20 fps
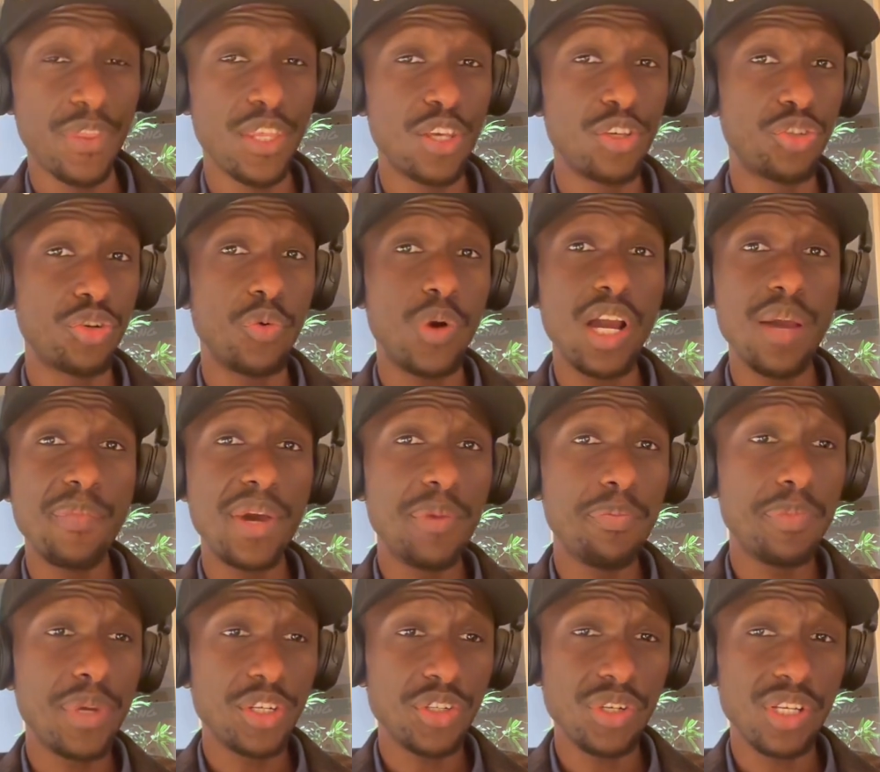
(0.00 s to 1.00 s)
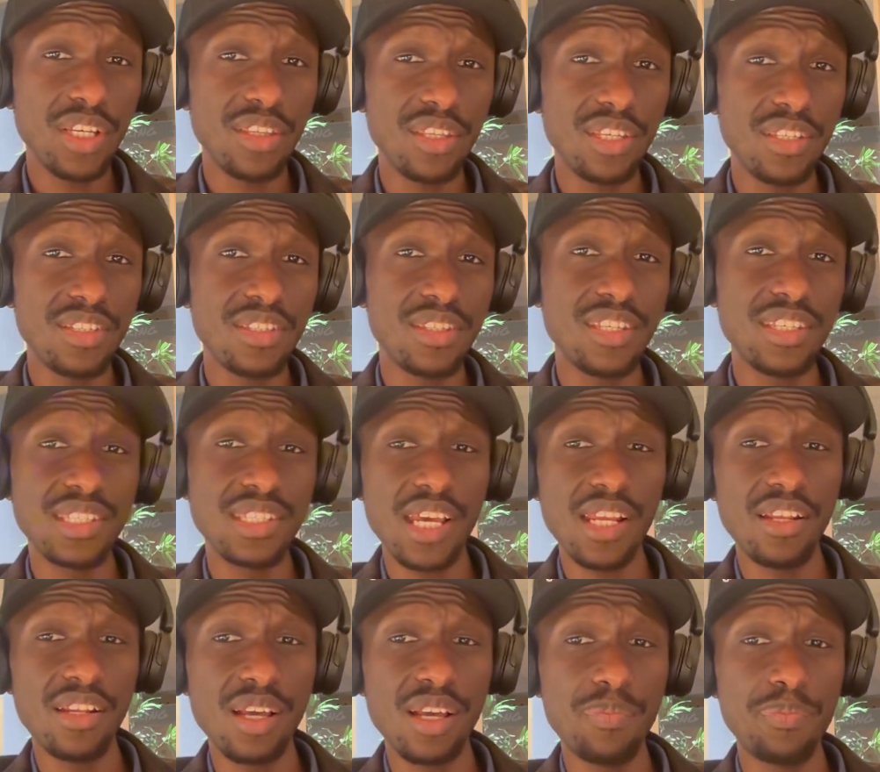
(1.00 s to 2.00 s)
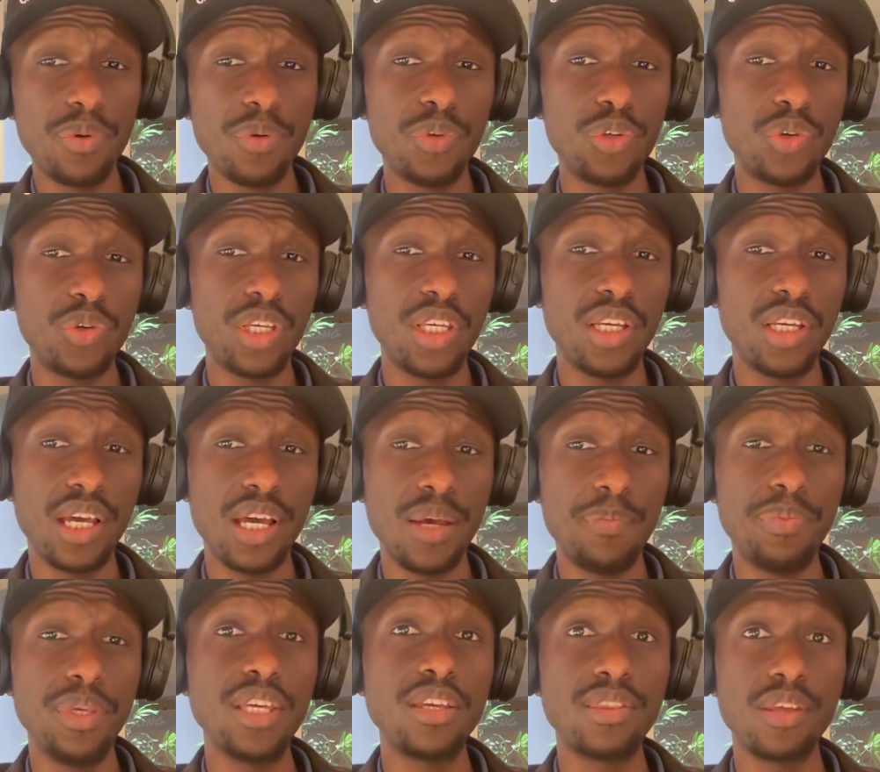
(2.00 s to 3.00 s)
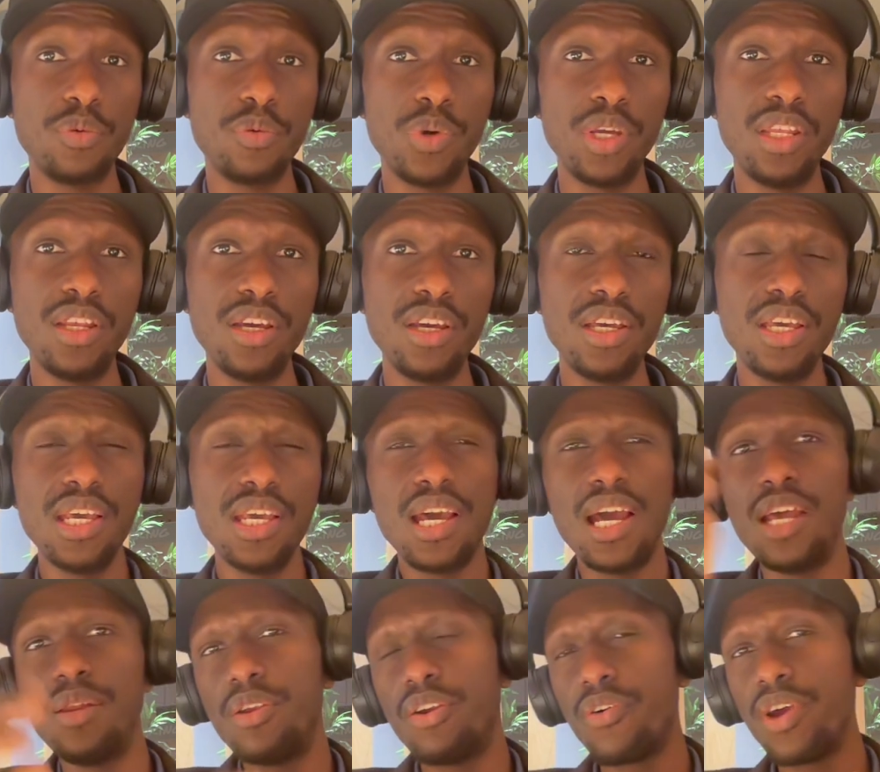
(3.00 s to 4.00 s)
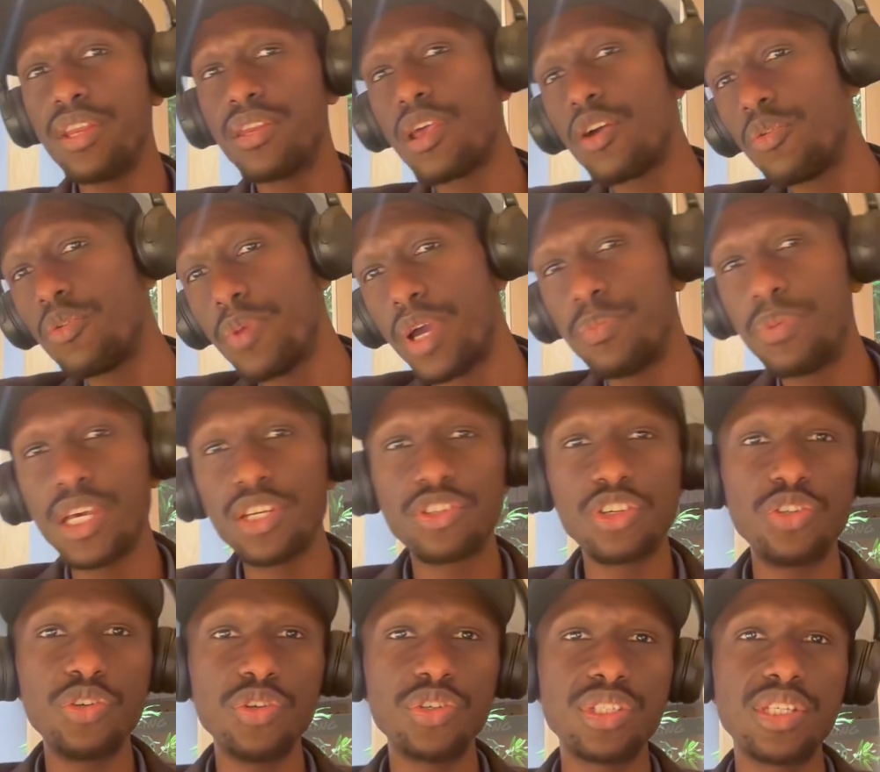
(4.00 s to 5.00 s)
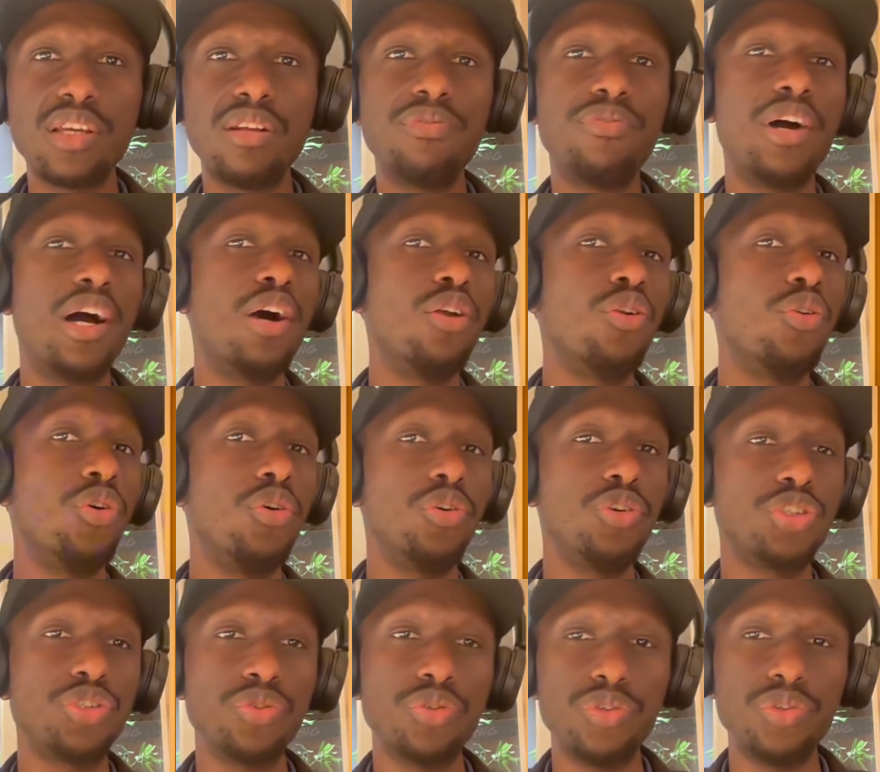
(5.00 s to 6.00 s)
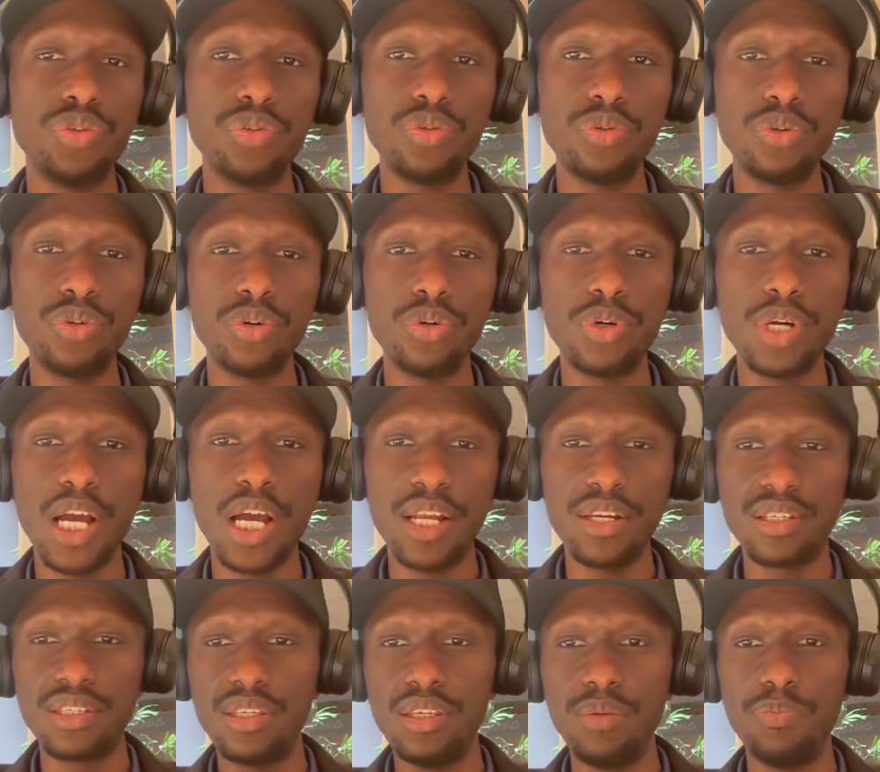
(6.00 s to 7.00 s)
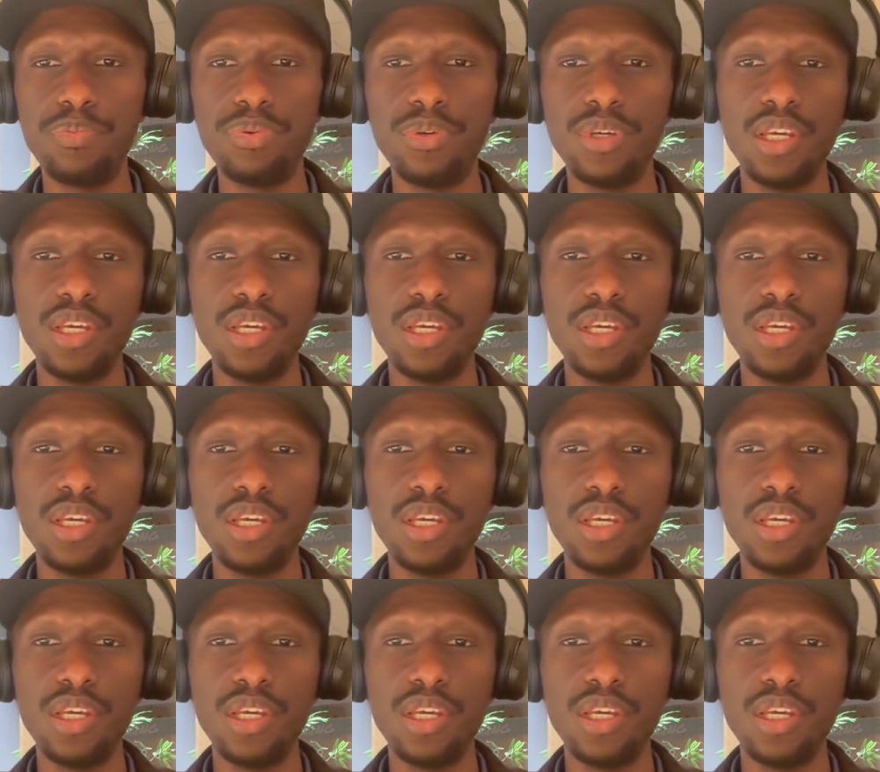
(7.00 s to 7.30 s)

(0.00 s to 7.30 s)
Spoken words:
So why am I mentioning this? This ended up being the winner. And right now you might be asking yourself, how long should you go and keep